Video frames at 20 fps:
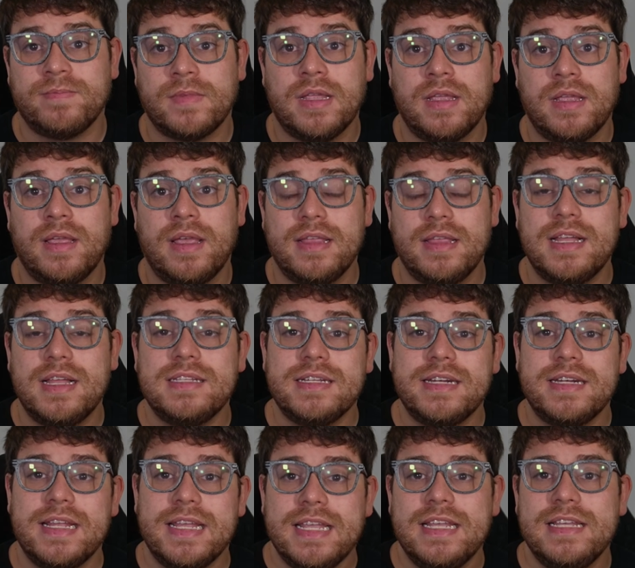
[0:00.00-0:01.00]
And that's an
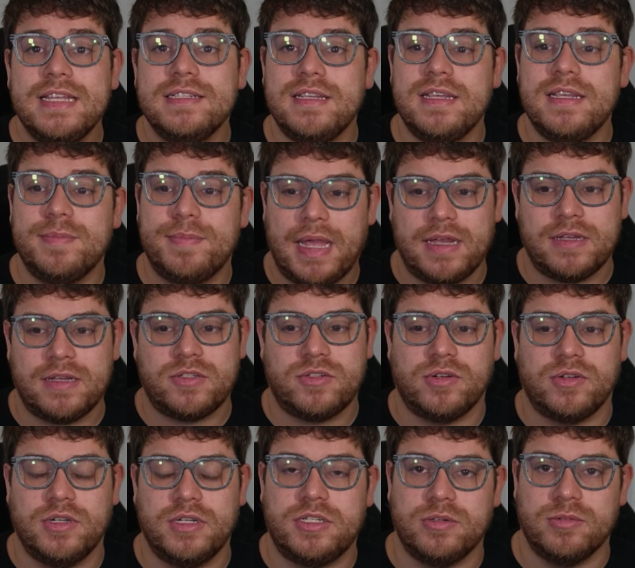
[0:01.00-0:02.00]
easy
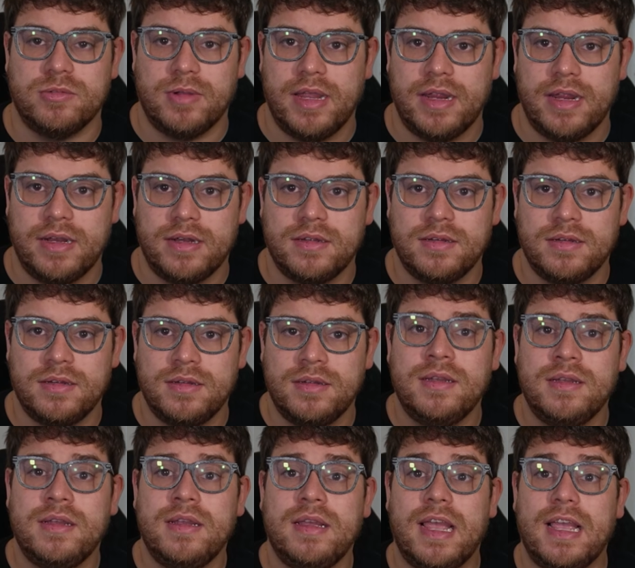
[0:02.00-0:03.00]
backstory to write.
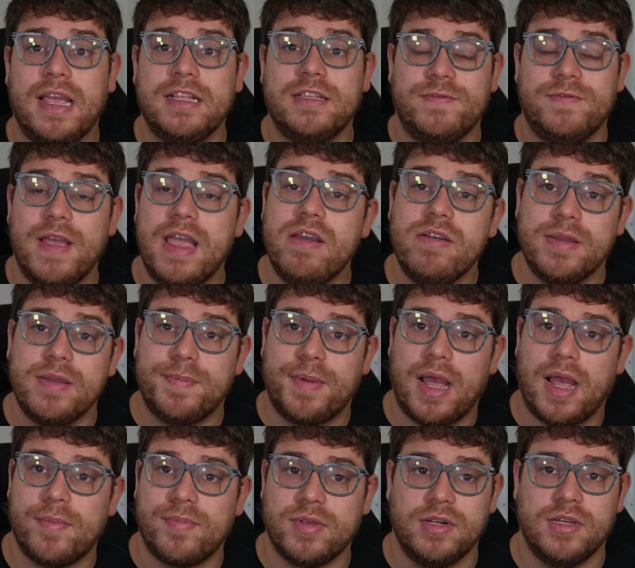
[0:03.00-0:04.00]
It's very
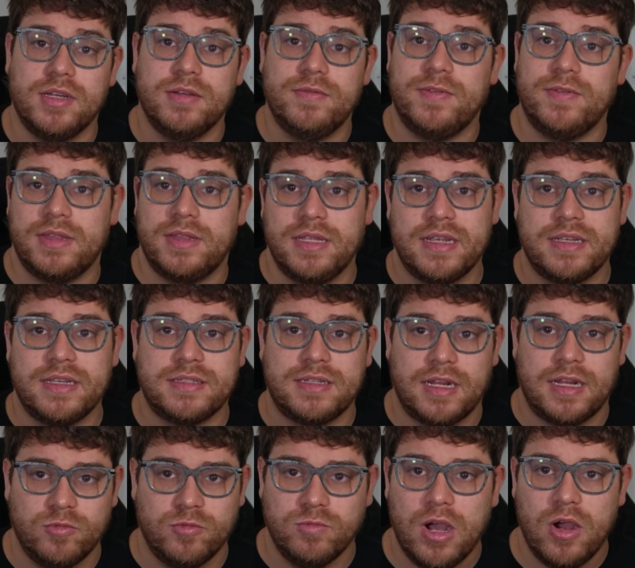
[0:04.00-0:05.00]
popular for things like
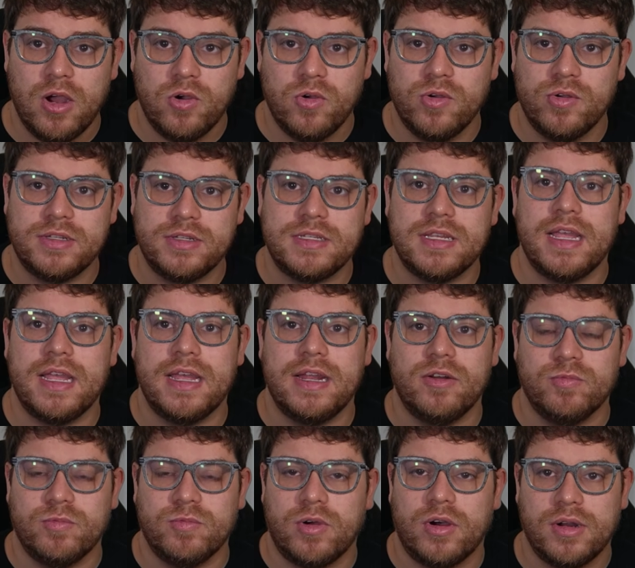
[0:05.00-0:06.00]
rogues and
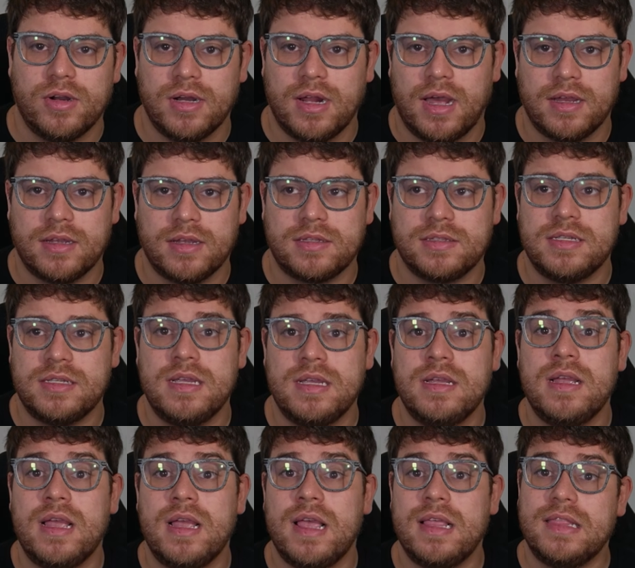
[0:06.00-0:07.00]
warlocks
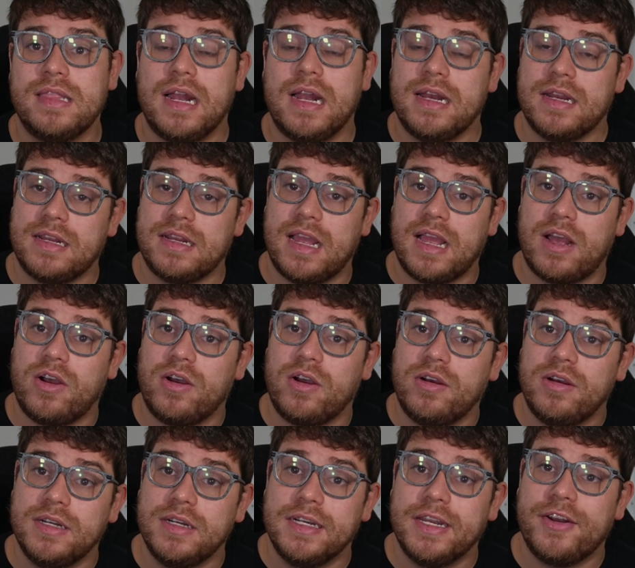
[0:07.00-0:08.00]
that
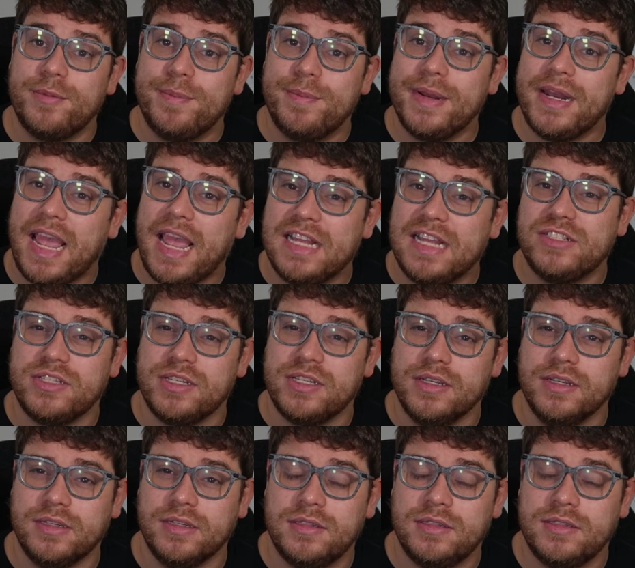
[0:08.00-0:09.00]
are a little bit
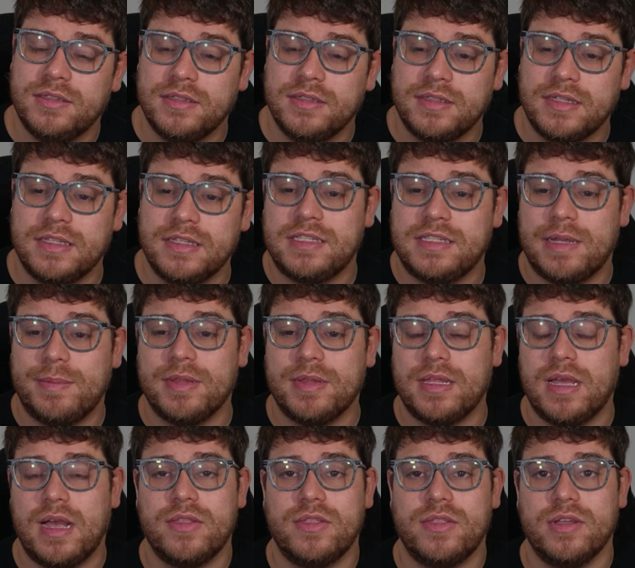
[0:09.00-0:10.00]
edgier than some of the
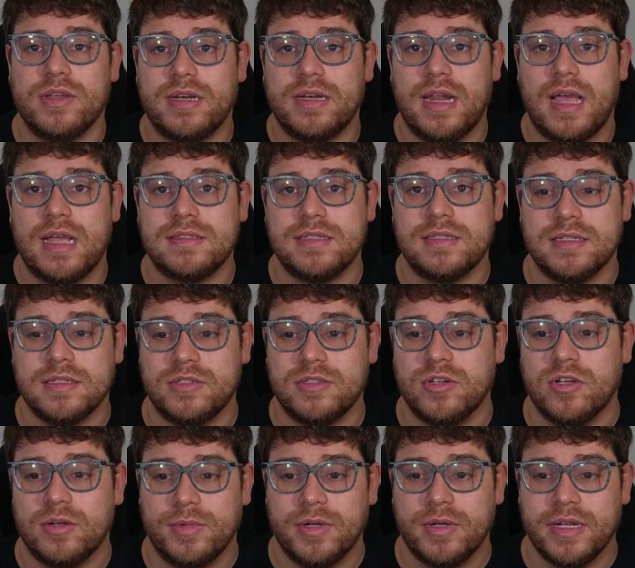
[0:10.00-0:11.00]
other classes
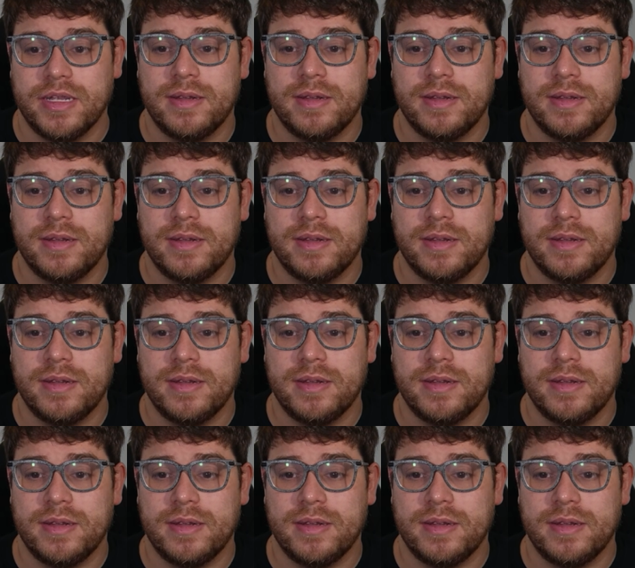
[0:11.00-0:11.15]
normally.